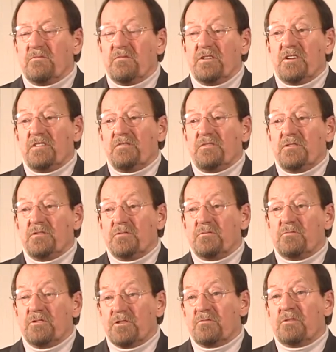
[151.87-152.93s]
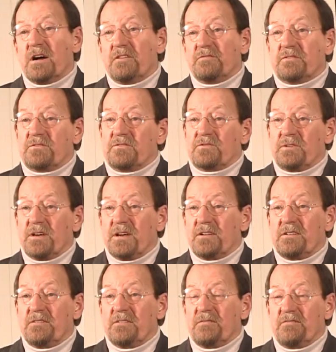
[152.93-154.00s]
very few real rifles. We
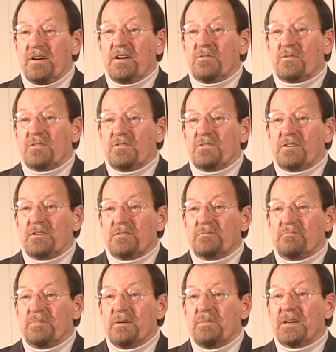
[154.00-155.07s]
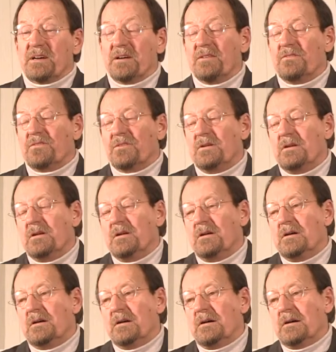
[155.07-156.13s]
had fake ones, know, BB guns.
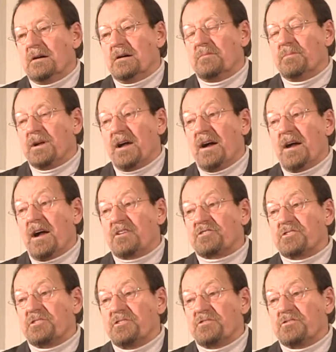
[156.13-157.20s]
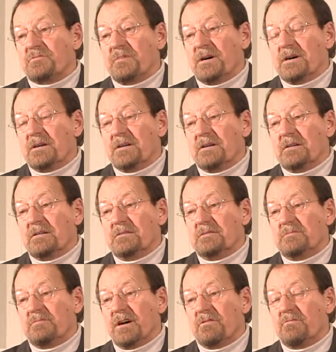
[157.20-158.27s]
Uh, but I actually used my uh,
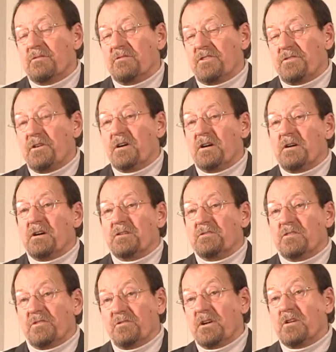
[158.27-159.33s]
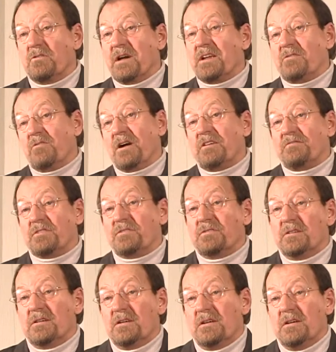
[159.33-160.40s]
my 308 rifle
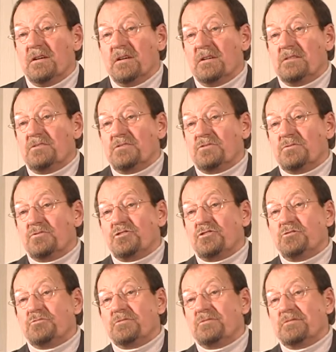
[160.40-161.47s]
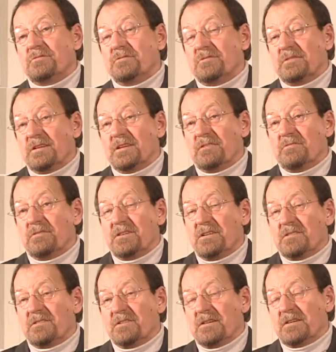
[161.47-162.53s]
to shoot in
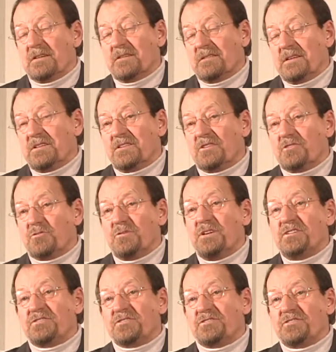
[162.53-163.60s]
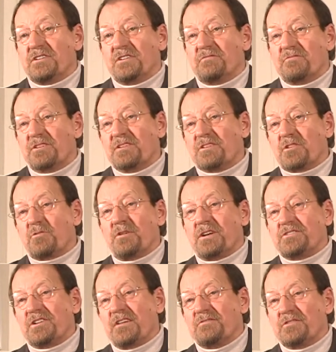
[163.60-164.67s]
in, uh, in, the trees and stuff, or in the
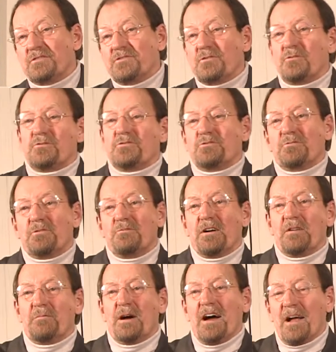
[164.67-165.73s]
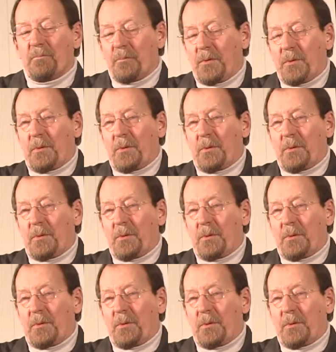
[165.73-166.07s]
cricks after the soldiers would run by,